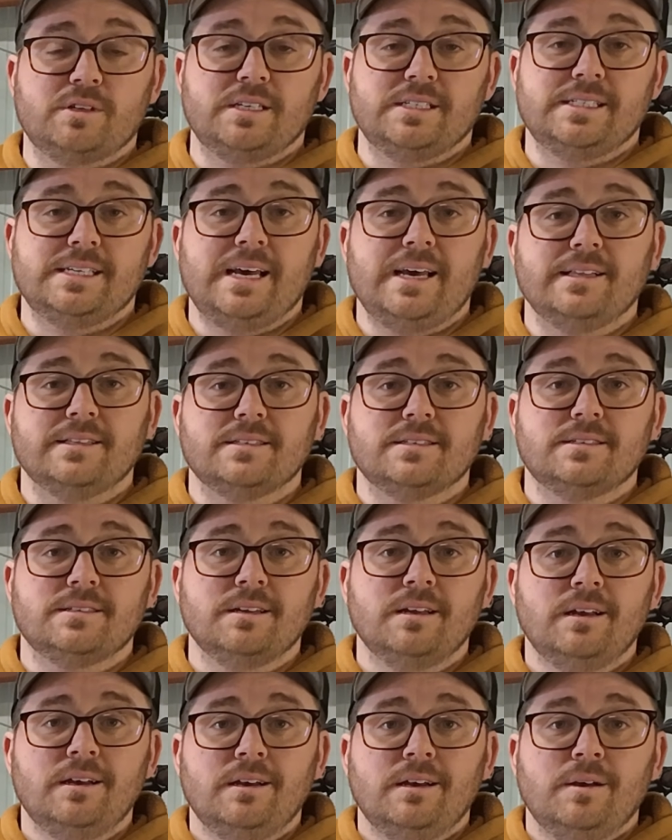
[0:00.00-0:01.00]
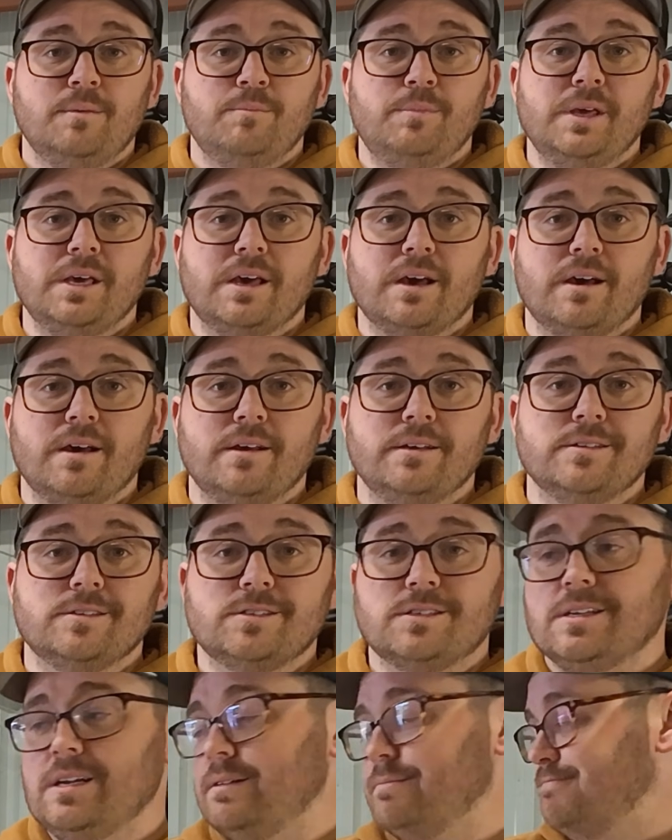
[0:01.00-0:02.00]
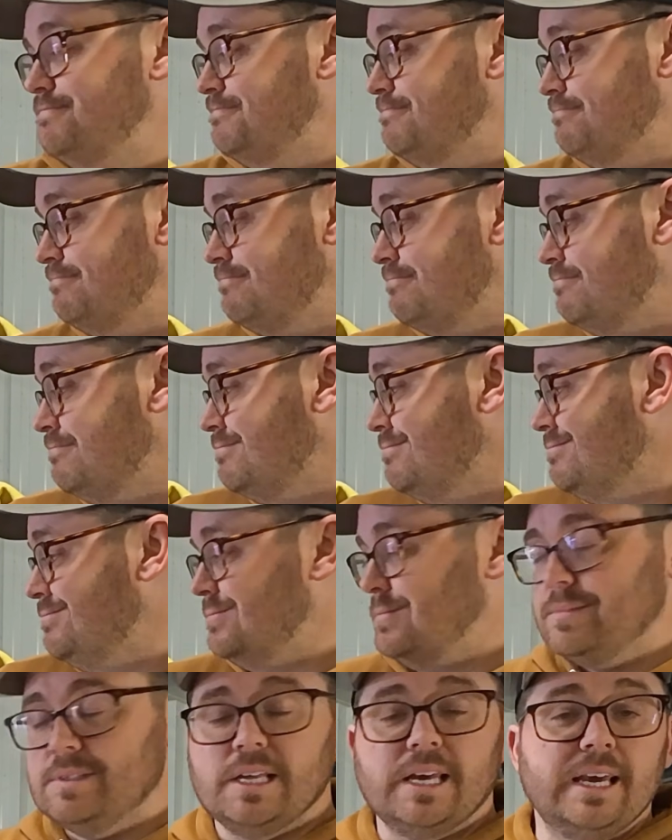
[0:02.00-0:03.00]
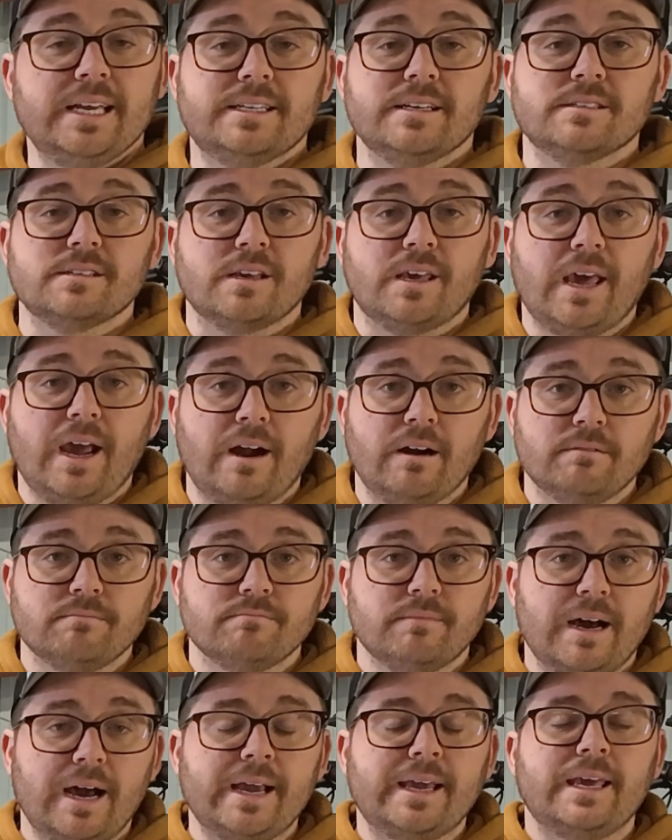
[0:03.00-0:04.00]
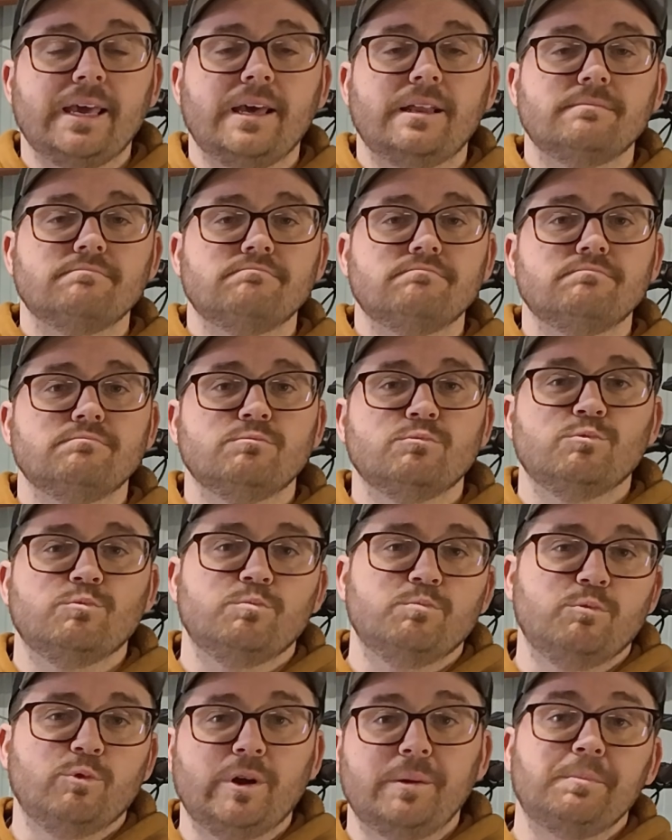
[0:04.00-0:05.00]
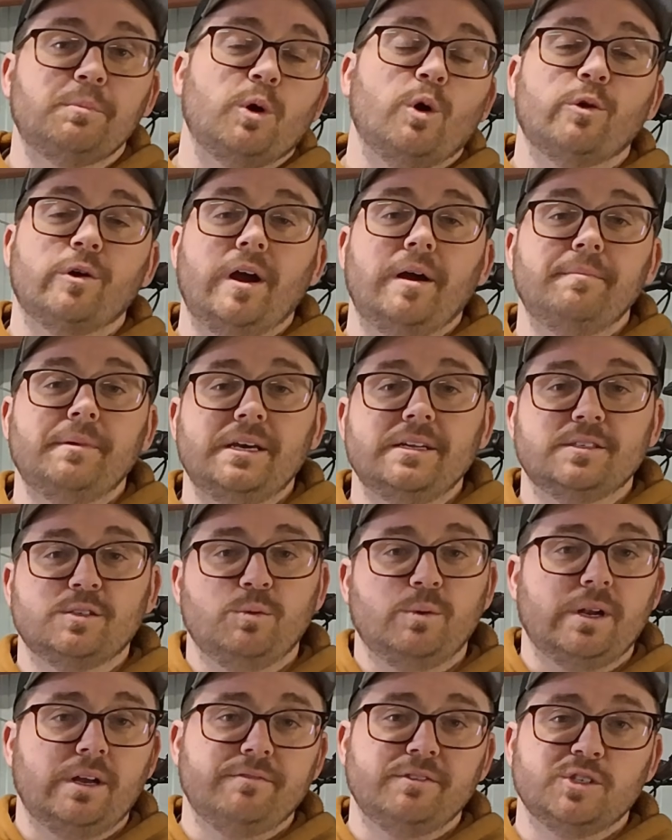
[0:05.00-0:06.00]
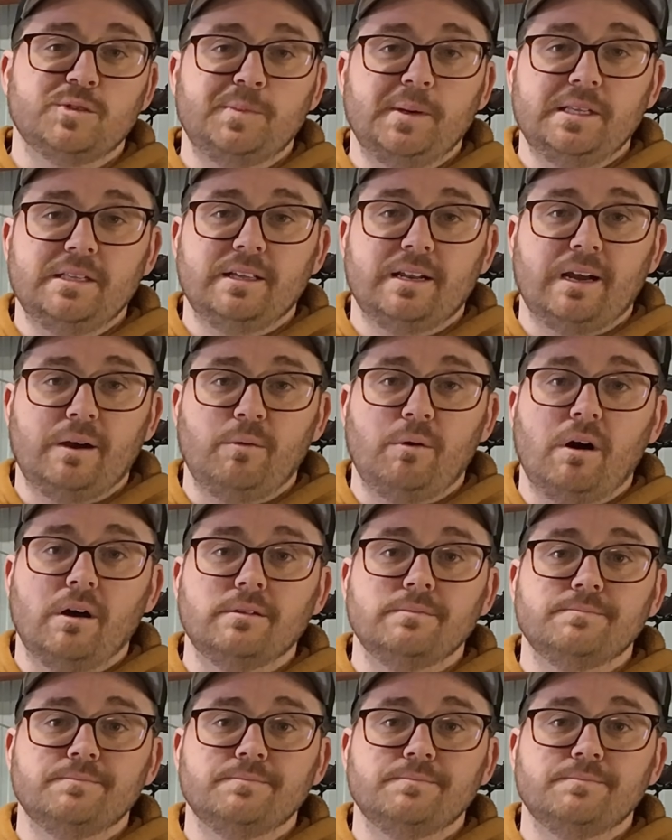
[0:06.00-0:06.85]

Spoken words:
cassettes because it doesn't care. I can reprogram it to whatever speed that I want.